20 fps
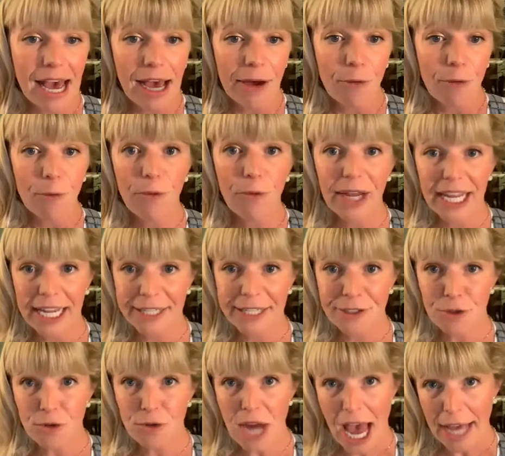We
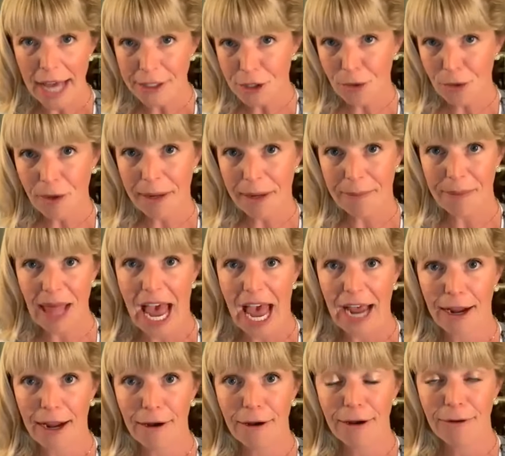do not do a Black
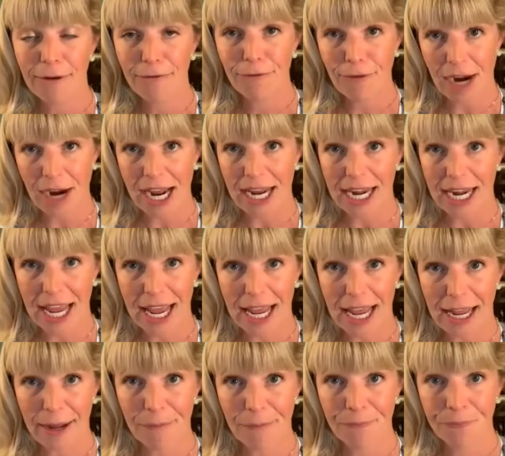
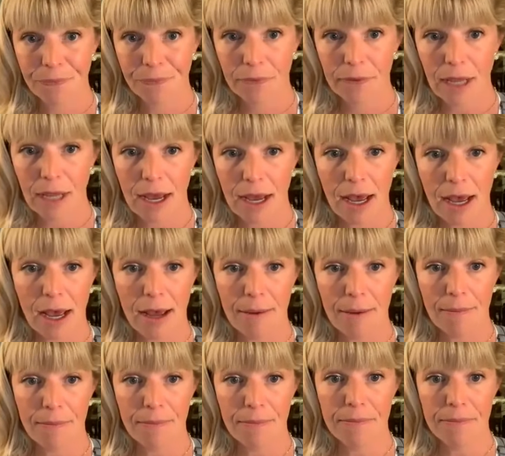Friday
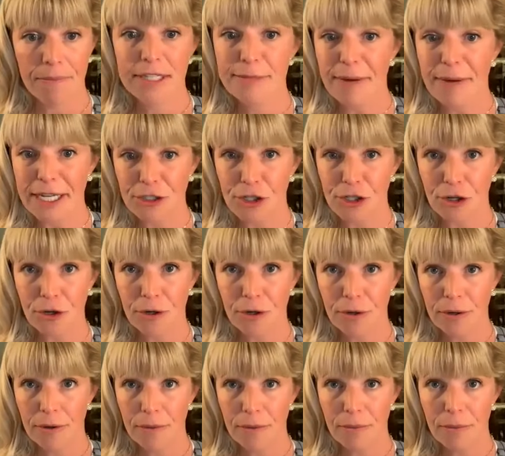special.
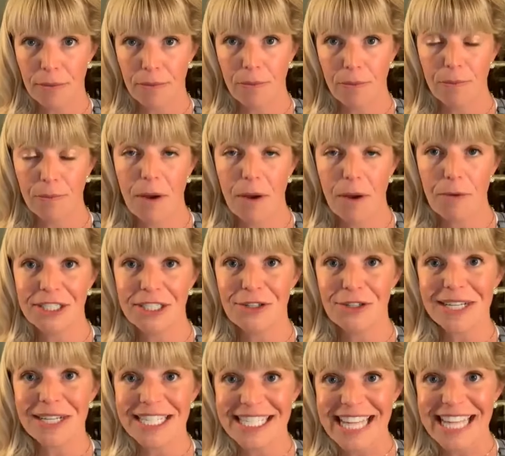but we
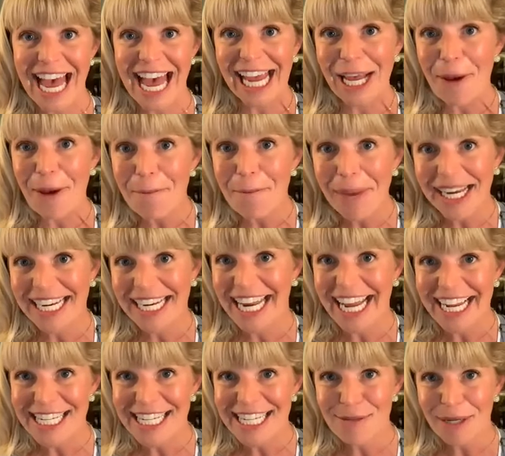do a Zaya
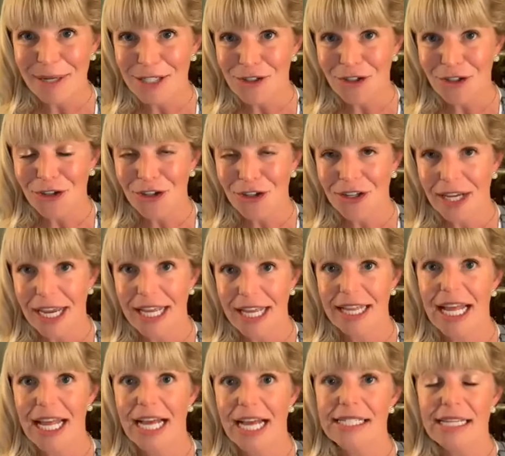Monday special, and
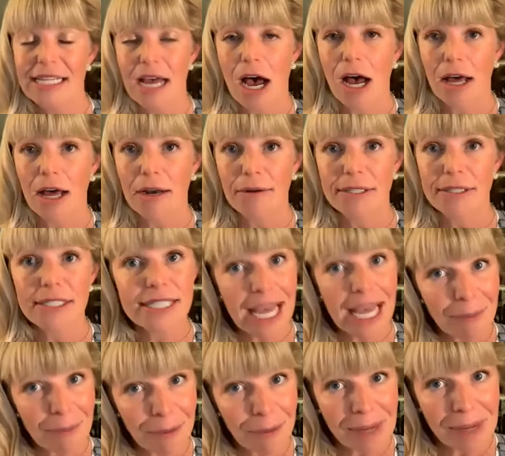that's on
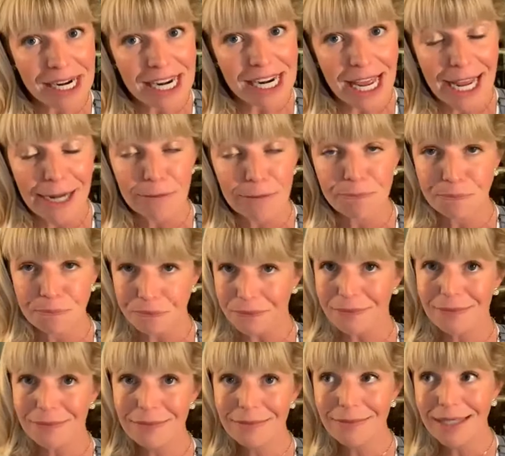Cyber Monday.
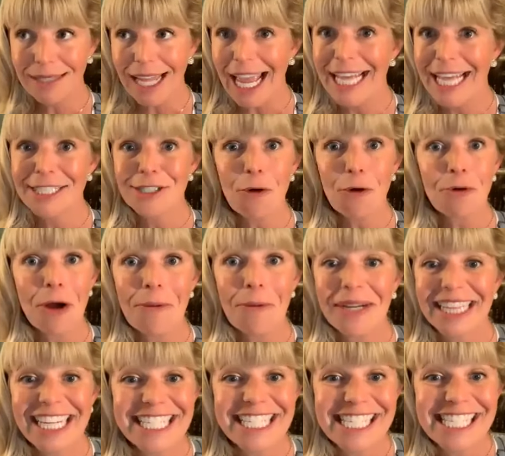I don't know
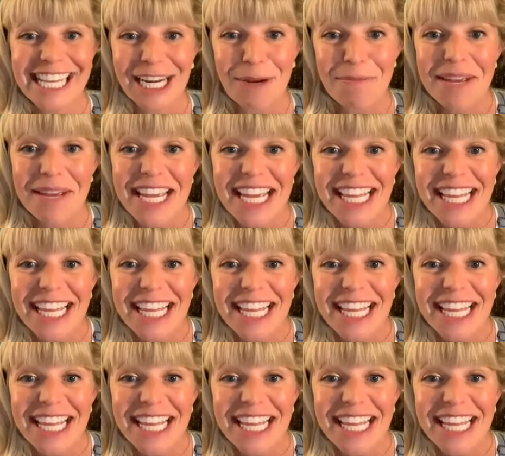what that's going to be.